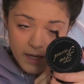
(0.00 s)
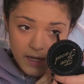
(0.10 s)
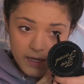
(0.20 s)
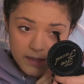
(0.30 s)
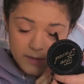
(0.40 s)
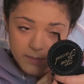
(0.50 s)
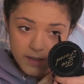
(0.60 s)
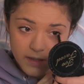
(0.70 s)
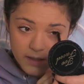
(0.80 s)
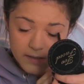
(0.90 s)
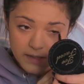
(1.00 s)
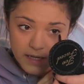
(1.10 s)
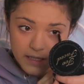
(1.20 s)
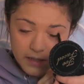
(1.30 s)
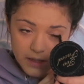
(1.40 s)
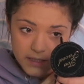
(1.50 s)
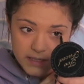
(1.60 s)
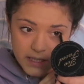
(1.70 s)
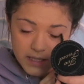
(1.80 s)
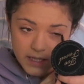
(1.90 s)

eyes because I did not take